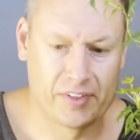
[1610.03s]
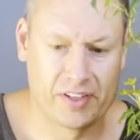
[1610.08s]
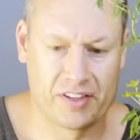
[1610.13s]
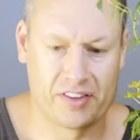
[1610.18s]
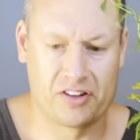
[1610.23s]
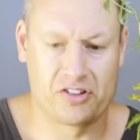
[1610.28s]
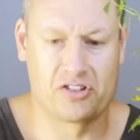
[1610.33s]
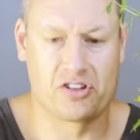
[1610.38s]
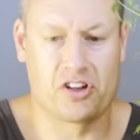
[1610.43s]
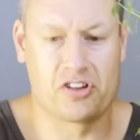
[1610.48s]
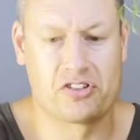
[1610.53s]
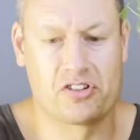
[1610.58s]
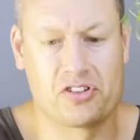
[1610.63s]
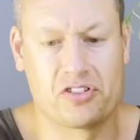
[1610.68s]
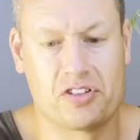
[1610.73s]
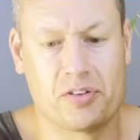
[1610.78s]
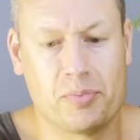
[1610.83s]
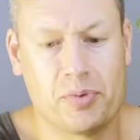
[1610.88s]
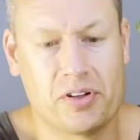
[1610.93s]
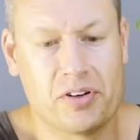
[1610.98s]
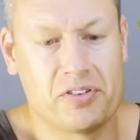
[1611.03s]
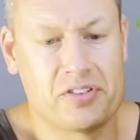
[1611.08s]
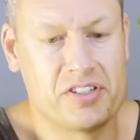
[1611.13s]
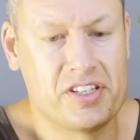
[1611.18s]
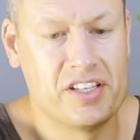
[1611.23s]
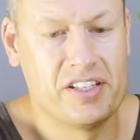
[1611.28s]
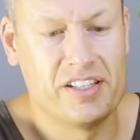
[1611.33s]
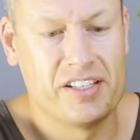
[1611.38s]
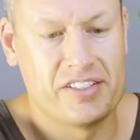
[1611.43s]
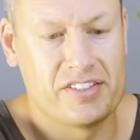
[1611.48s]
There's also some little
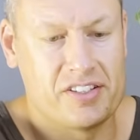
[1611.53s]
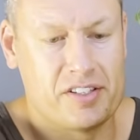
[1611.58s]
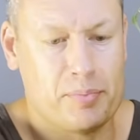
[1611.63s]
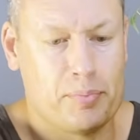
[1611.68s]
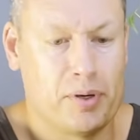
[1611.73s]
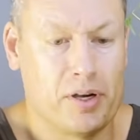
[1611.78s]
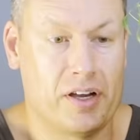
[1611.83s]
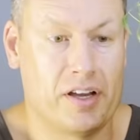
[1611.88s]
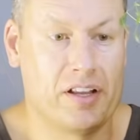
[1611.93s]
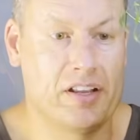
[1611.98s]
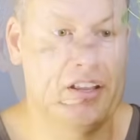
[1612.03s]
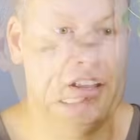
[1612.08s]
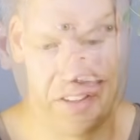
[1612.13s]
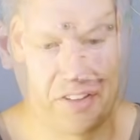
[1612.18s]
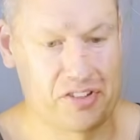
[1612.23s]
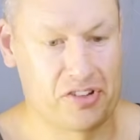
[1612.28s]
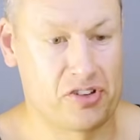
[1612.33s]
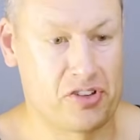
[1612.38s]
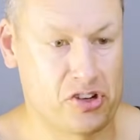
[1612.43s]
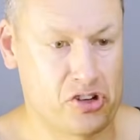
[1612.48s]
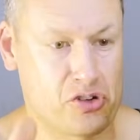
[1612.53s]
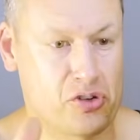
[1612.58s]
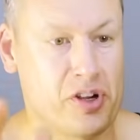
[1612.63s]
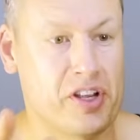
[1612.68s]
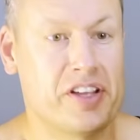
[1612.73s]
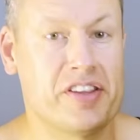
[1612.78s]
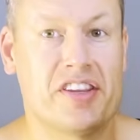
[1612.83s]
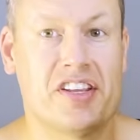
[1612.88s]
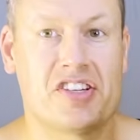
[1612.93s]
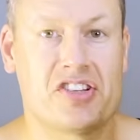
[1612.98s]
seedlings in the pot. So the tree
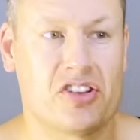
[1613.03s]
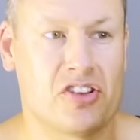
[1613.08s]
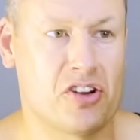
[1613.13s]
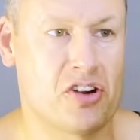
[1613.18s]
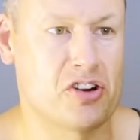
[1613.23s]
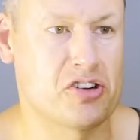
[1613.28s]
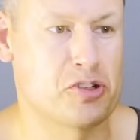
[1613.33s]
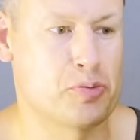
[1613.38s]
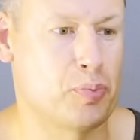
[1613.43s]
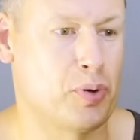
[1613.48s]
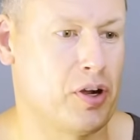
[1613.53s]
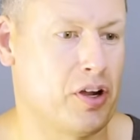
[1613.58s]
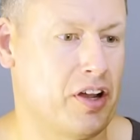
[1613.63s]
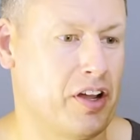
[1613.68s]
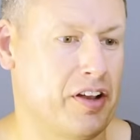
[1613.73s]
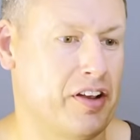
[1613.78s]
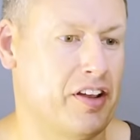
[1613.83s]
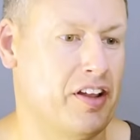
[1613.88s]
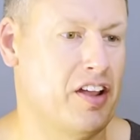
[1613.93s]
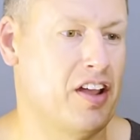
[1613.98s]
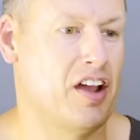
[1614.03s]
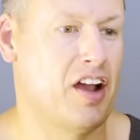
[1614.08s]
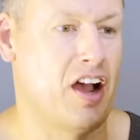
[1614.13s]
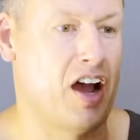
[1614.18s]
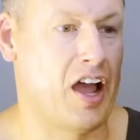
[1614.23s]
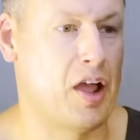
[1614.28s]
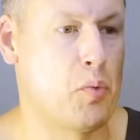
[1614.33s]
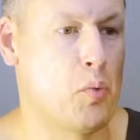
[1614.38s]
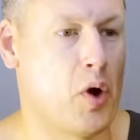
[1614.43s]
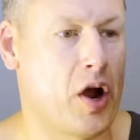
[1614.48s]
in this large pot,
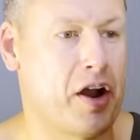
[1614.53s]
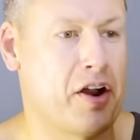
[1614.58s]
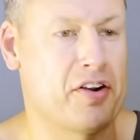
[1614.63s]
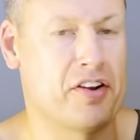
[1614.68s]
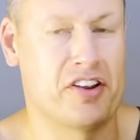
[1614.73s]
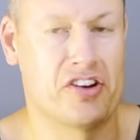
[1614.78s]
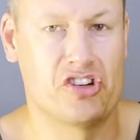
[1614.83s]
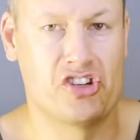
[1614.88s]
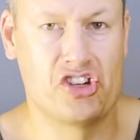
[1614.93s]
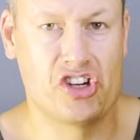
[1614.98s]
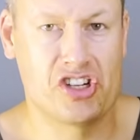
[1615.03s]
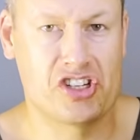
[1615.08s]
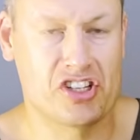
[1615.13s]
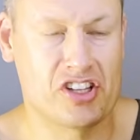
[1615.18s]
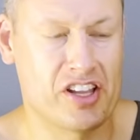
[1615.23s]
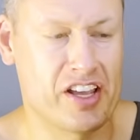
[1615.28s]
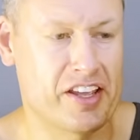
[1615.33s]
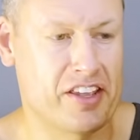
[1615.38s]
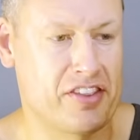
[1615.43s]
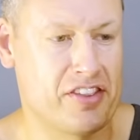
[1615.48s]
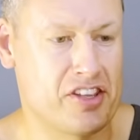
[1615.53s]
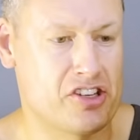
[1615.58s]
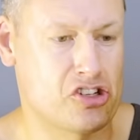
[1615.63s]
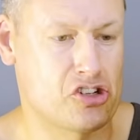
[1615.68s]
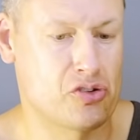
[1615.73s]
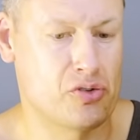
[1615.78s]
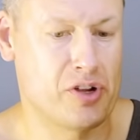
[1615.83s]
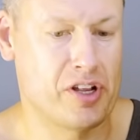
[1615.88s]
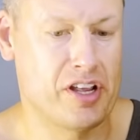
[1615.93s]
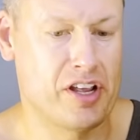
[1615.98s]
I wired it just like this
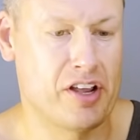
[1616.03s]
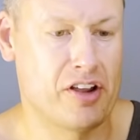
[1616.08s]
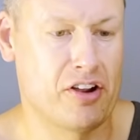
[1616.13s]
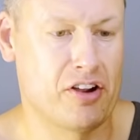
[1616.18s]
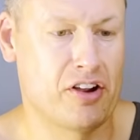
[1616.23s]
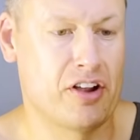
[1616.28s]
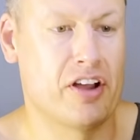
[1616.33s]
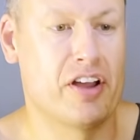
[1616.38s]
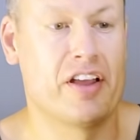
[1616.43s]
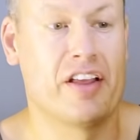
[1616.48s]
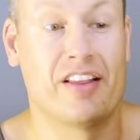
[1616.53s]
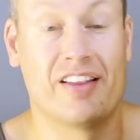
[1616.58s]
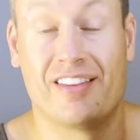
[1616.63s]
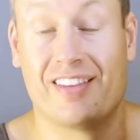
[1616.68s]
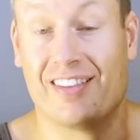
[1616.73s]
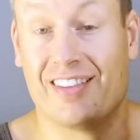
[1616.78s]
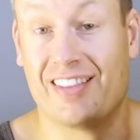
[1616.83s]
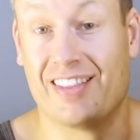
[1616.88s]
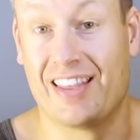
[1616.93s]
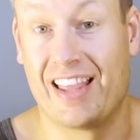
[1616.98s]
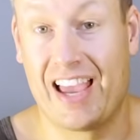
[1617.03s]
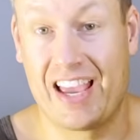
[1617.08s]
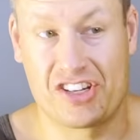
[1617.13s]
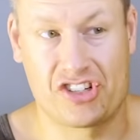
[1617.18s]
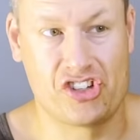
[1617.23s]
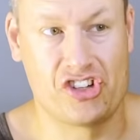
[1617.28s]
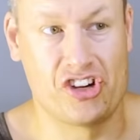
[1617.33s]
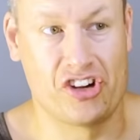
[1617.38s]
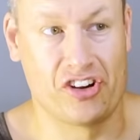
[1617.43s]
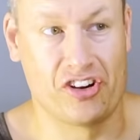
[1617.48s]
tree here
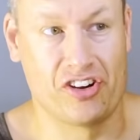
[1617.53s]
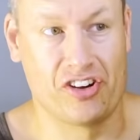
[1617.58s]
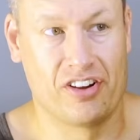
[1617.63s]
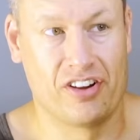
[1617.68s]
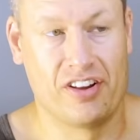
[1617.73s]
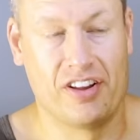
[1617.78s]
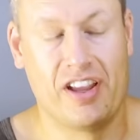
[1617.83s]
last year.